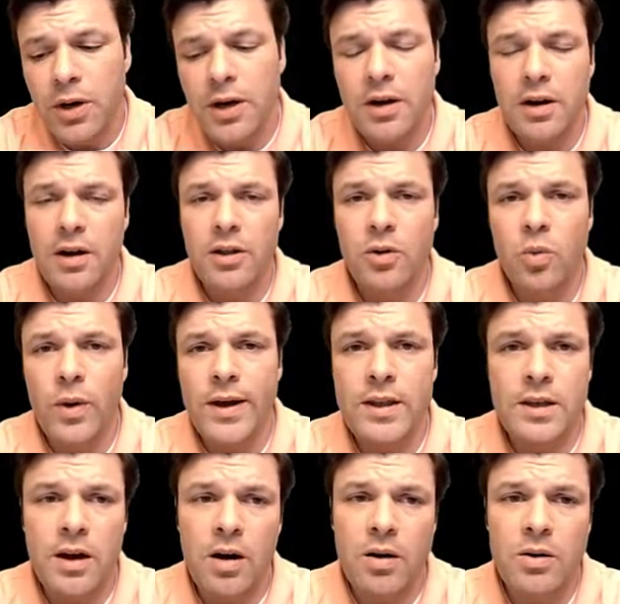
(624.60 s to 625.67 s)
To put it another
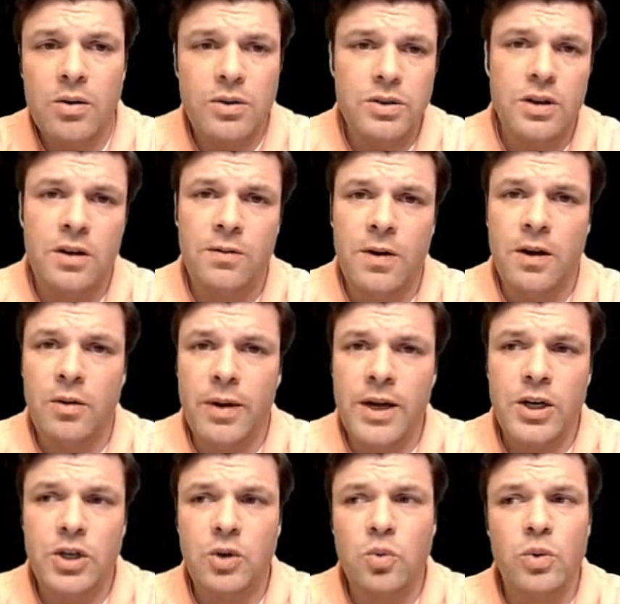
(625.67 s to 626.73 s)
way, the Articles of
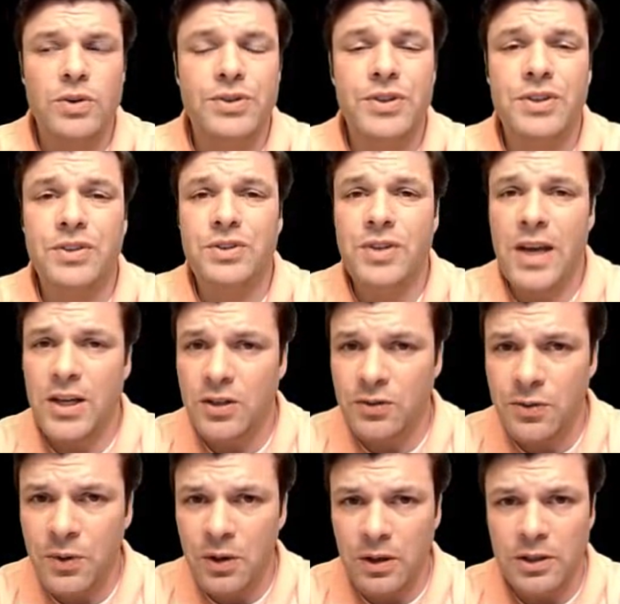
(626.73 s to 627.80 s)
Confederation were
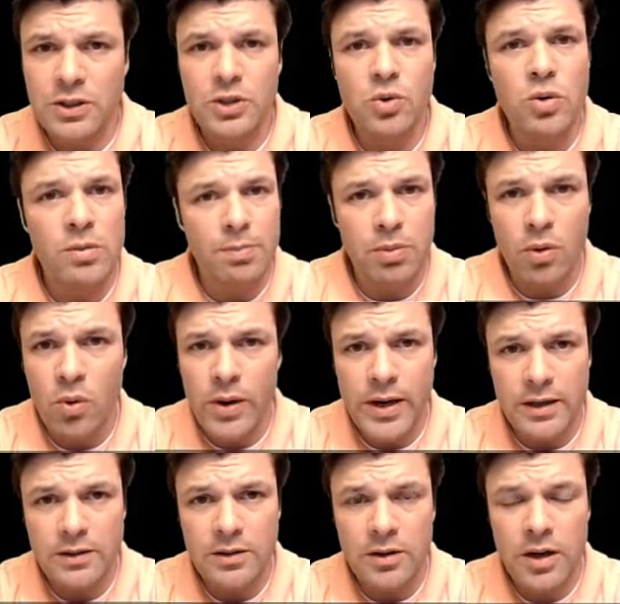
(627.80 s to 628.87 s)
successful to a
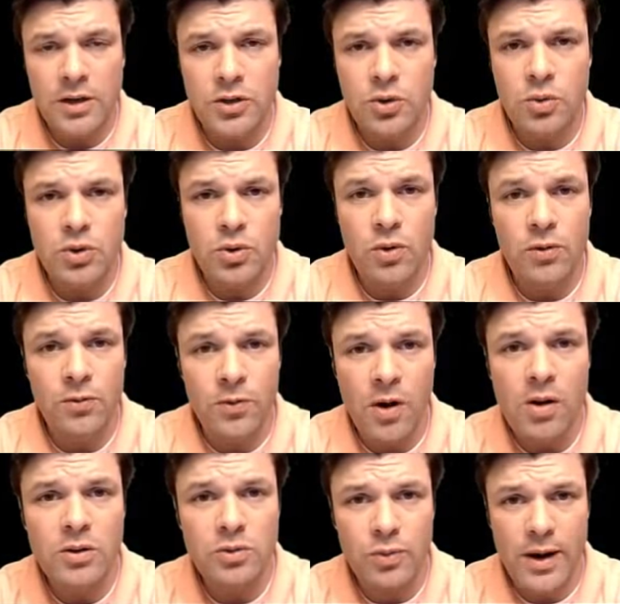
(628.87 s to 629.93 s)
point, uh, to to a
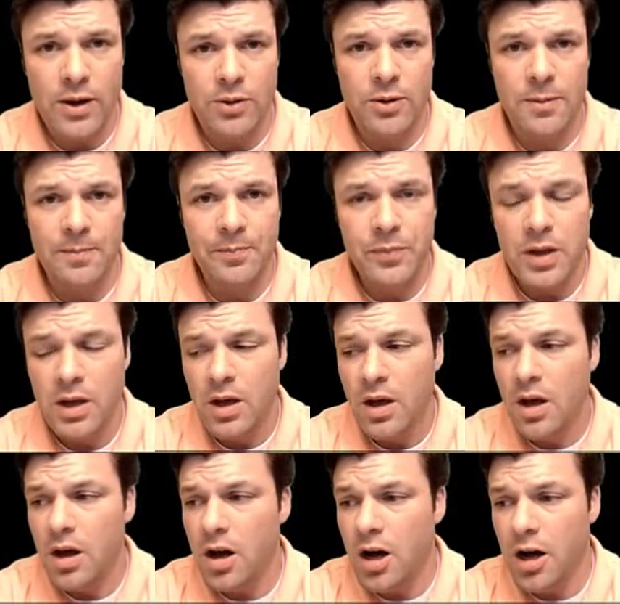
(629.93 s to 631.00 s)
fault rather.
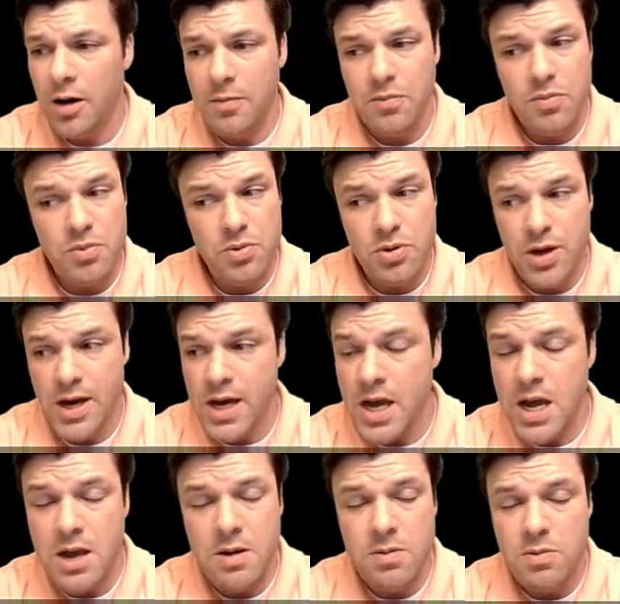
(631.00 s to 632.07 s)
Um,
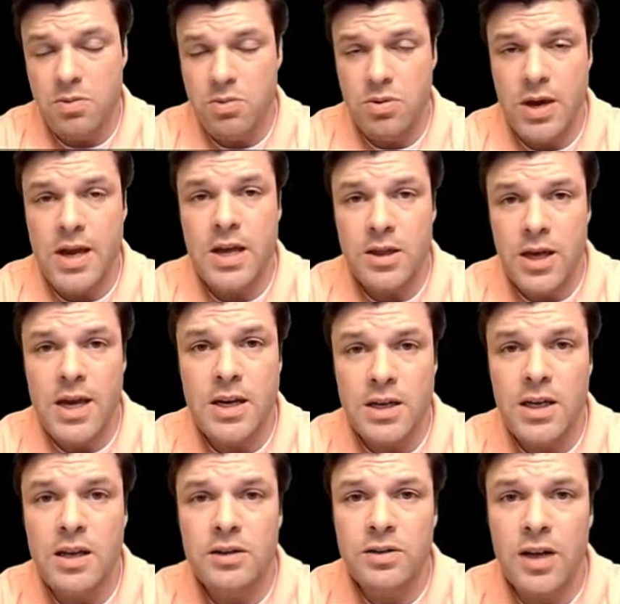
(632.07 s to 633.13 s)
they they
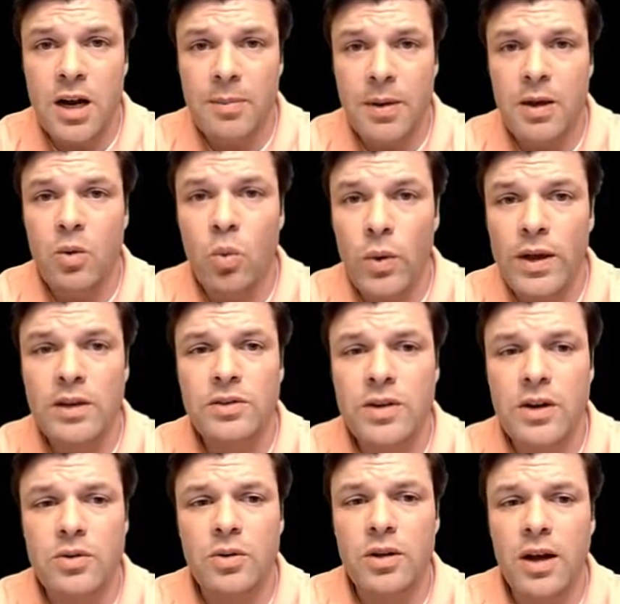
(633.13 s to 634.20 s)
they did set up a
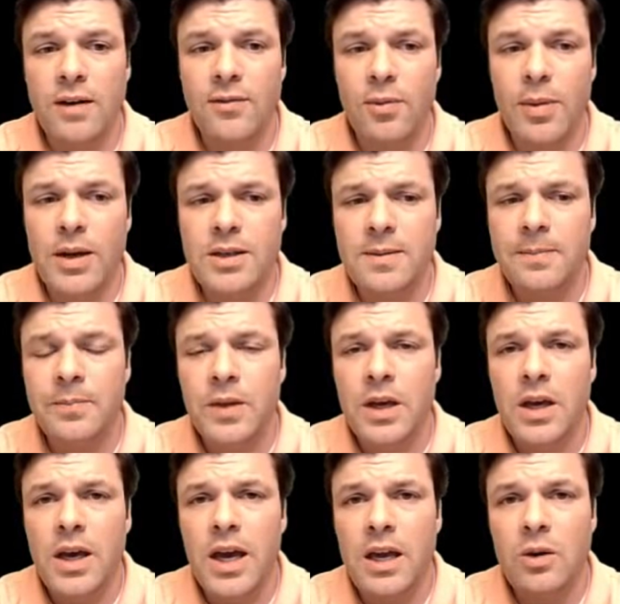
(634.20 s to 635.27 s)
weak central government,
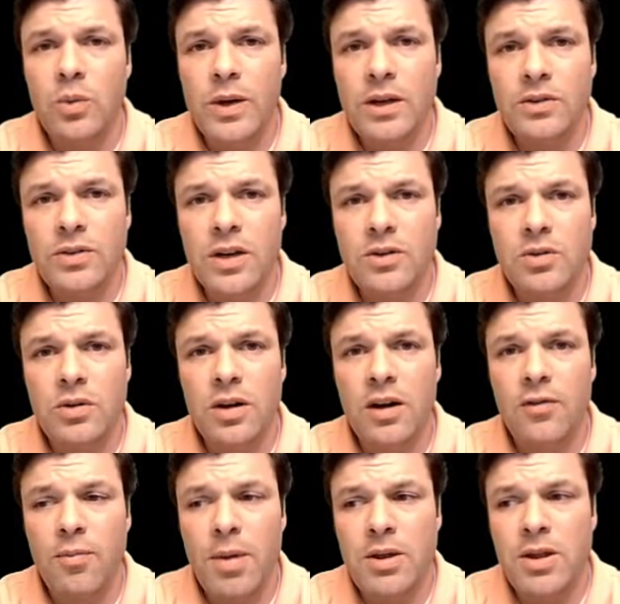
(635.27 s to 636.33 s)
a weak
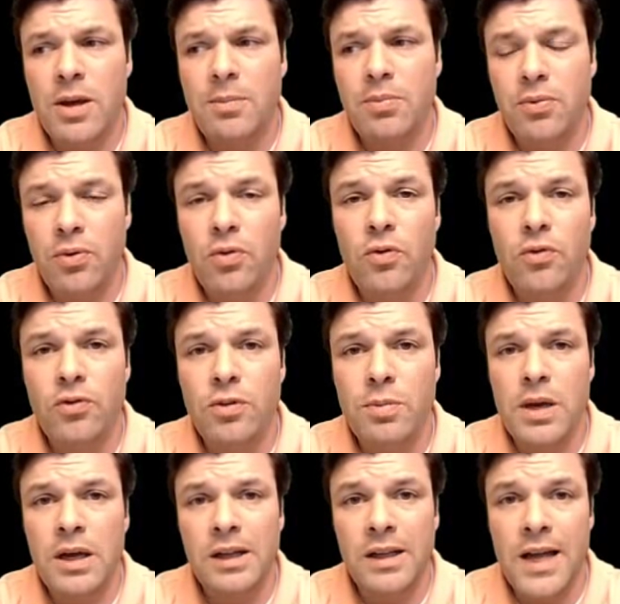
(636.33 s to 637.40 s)
central government that
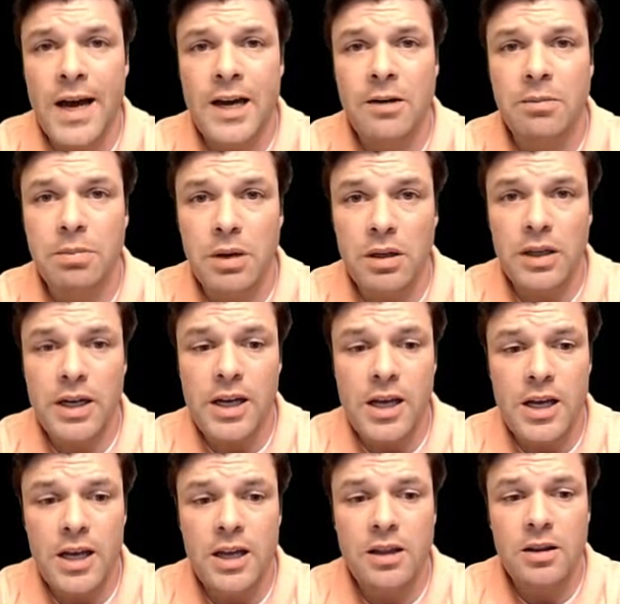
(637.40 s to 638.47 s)
proved to be a
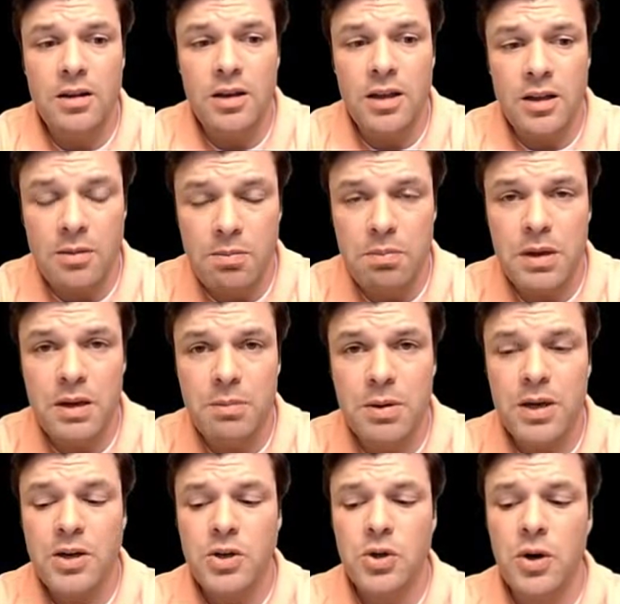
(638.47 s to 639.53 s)
liability in the in the
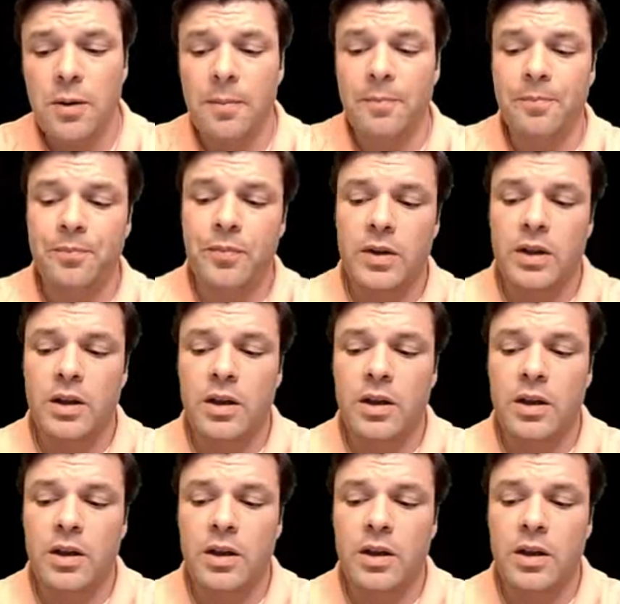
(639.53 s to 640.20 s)
big picture.